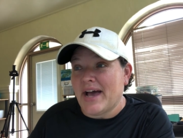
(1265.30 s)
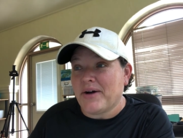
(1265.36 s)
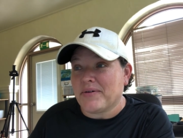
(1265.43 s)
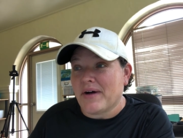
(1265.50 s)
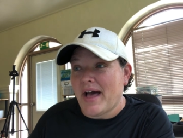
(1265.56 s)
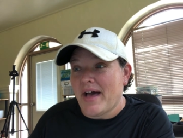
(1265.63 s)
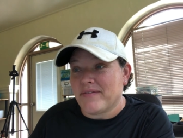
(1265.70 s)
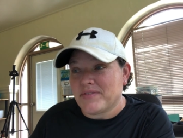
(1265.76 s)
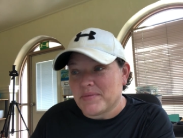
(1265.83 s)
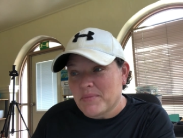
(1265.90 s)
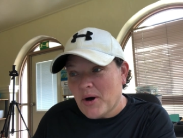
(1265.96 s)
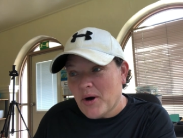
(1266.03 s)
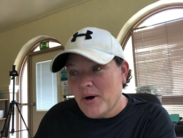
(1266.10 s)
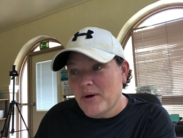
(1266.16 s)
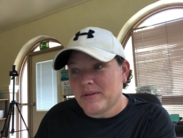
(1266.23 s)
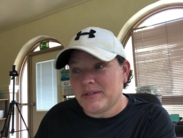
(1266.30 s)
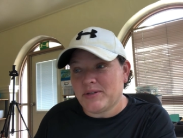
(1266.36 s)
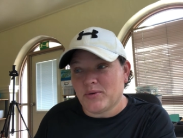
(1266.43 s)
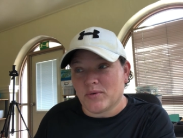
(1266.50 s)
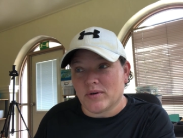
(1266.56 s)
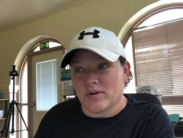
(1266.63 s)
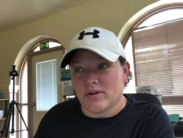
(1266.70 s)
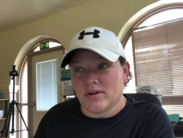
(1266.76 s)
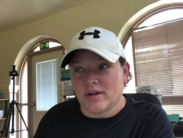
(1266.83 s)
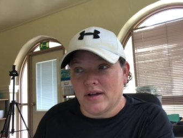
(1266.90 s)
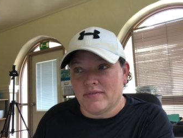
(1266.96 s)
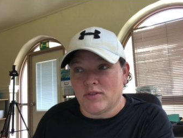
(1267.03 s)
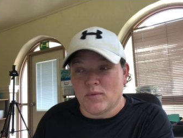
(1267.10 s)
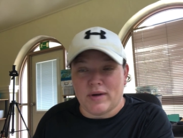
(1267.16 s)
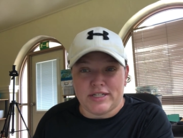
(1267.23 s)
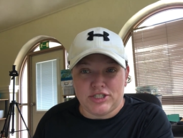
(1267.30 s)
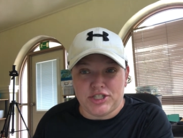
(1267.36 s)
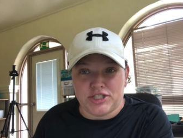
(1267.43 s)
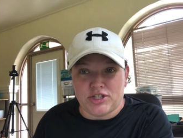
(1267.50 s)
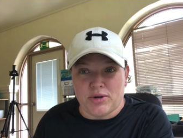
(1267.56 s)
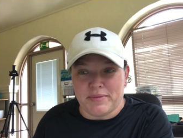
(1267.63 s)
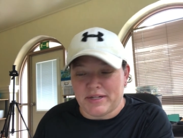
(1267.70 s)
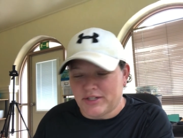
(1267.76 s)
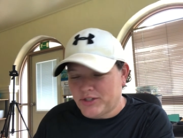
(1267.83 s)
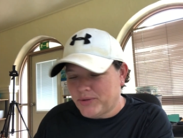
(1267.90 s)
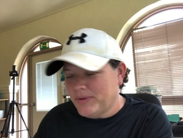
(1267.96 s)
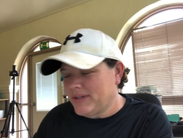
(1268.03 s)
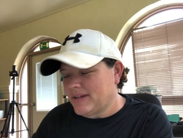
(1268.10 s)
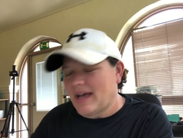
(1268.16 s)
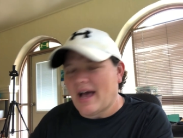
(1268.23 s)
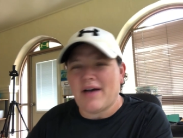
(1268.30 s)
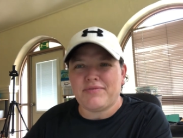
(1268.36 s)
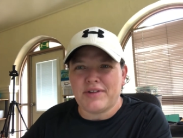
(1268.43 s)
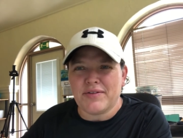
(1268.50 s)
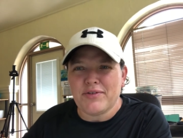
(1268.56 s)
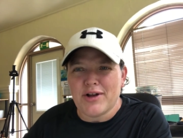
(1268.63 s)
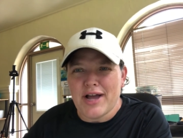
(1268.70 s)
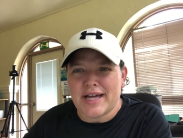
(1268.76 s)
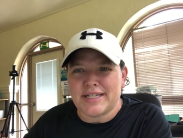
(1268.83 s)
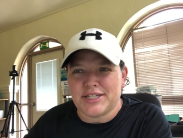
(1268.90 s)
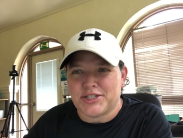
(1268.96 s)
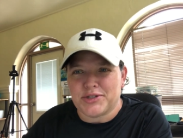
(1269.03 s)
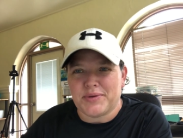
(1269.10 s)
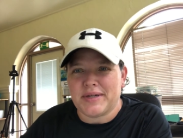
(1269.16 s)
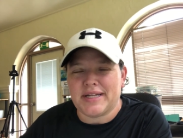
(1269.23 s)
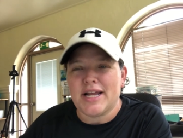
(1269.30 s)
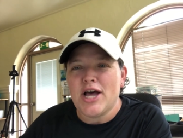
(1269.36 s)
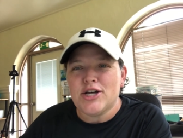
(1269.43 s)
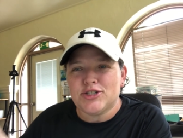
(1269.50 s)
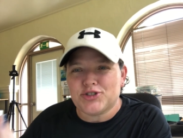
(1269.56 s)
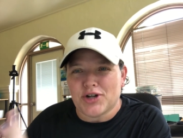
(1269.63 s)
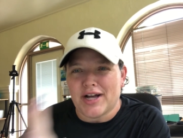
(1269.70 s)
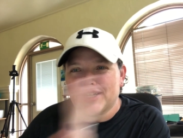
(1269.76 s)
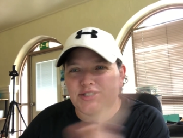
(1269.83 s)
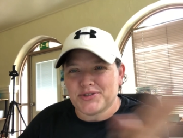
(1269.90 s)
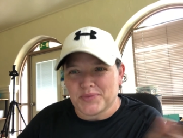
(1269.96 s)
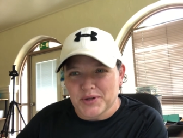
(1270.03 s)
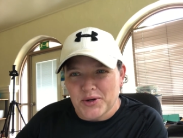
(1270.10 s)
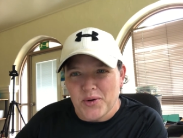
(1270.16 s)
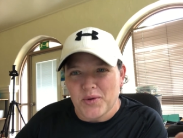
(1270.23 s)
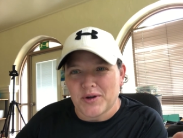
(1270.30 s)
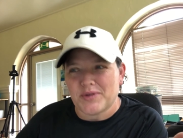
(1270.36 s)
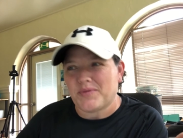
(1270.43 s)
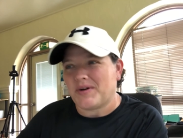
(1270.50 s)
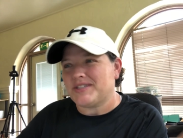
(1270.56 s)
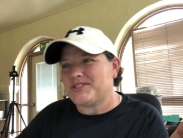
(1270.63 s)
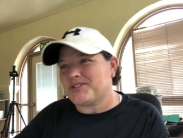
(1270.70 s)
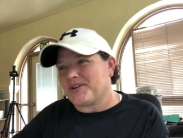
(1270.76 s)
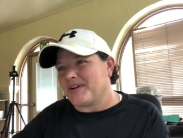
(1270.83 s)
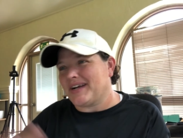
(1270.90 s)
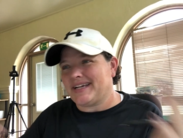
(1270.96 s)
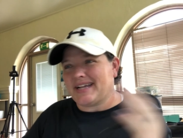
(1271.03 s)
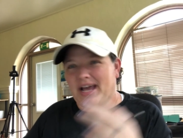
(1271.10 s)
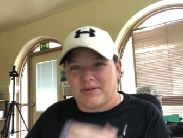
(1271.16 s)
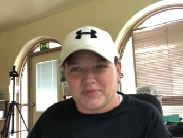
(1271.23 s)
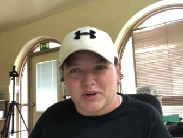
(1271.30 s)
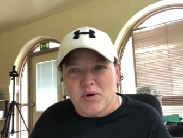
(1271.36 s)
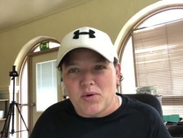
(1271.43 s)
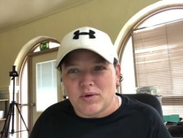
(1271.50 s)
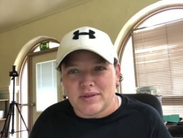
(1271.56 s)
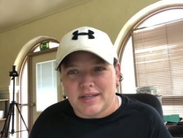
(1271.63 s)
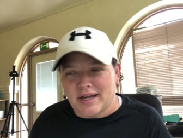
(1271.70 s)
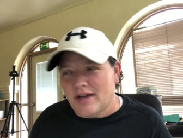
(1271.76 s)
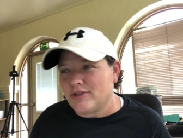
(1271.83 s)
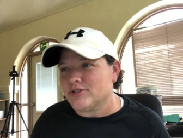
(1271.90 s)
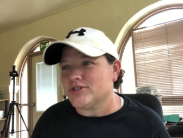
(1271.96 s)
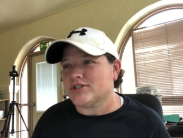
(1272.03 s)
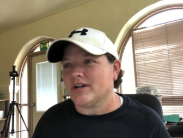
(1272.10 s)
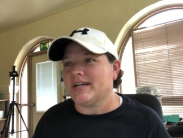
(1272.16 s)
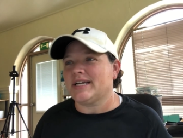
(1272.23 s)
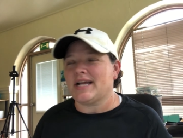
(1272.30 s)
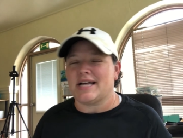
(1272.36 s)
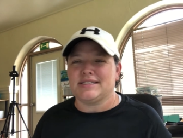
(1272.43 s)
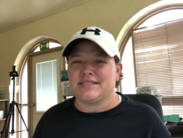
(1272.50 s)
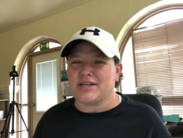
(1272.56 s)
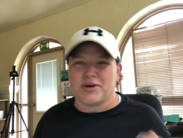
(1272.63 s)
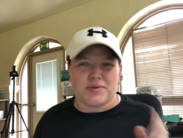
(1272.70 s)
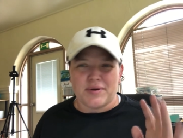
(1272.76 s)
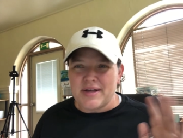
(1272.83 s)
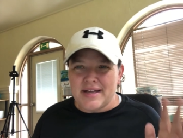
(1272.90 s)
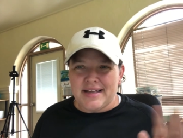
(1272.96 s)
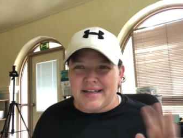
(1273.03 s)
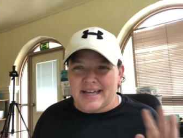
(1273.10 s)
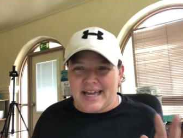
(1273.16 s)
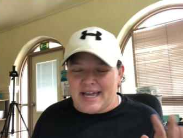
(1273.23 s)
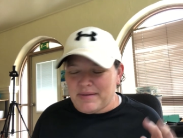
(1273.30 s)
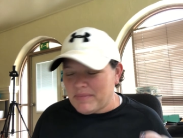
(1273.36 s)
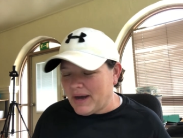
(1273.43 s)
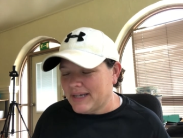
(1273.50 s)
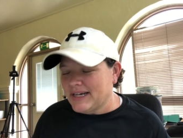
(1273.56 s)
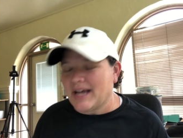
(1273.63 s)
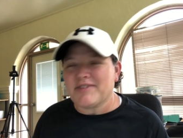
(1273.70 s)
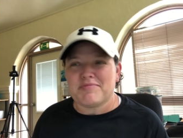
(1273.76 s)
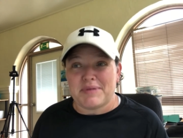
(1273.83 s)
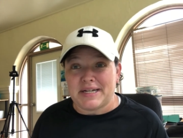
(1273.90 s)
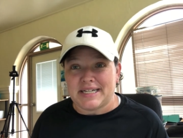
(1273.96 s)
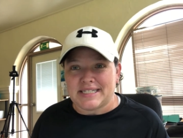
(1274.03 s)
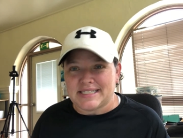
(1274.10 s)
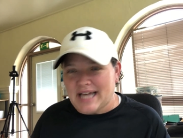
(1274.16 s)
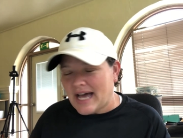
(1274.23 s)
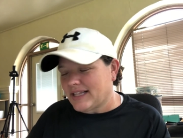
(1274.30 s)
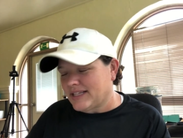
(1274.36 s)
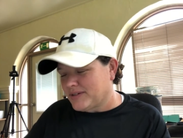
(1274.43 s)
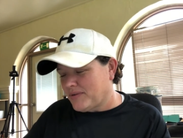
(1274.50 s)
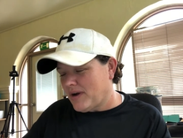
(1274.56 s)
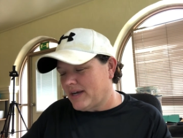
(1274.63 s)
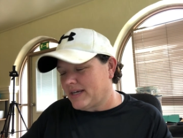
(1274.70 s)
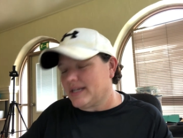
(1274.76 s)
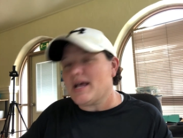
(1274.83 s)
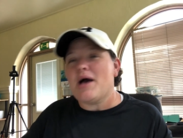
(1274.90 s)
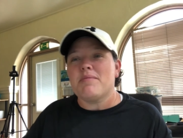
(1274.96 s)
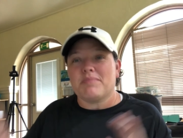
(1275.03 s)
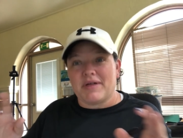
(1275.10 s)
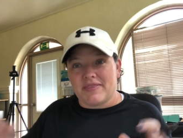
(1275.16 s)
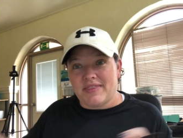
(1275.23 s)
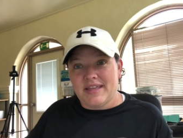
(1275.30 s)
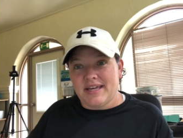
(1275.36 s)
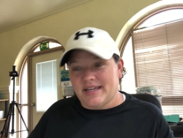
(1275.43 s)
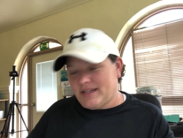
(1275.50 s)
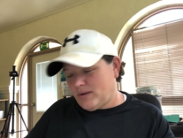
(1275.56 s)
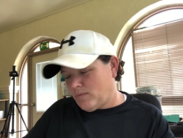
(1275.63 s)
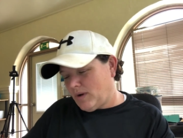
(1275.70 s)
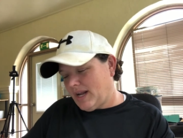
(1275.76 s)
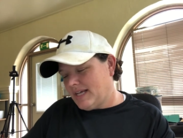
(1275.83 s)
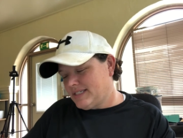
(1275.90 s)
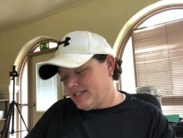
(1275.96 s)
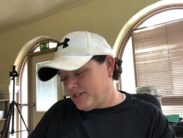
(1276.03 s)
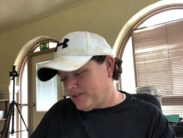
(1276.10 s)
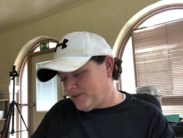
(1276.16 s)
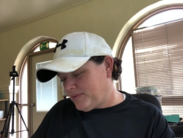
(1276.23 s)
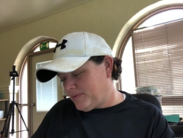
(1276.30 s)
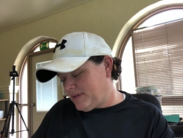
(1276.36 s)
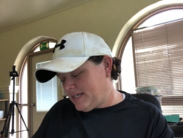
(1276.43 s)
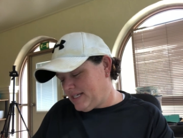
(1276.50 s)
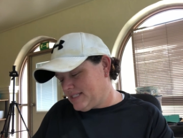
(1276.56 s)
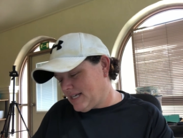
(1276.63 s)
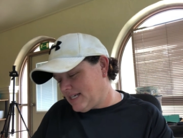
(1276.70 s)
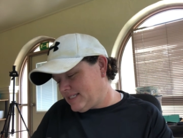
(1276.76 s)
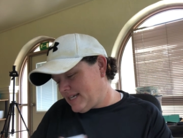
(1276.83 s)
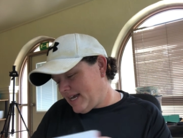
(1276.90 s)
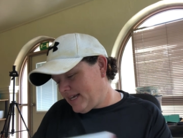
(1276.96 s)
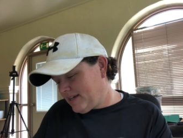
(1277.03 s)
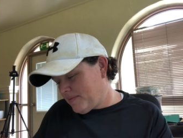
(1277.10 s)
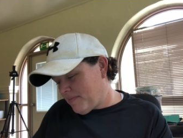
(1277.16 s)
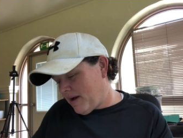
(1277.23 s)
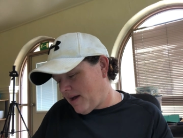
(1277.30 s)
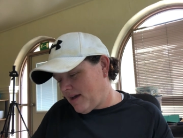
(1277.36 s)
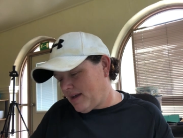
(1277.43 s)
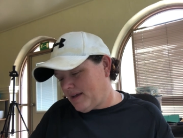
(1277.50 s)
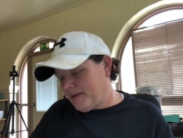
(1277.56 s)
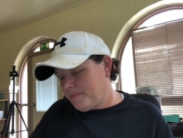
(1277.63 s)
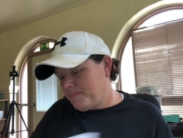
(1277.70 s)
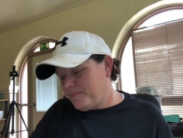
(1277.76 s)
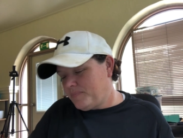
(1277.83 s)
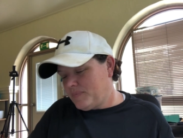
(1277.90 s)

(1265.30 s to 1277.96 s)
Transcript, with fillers: now I have them all in order of the way she told me to do it. I've never had to do it trying to record one screen and record the other screen, and so it might not have been exactly right. But then what I do is I take my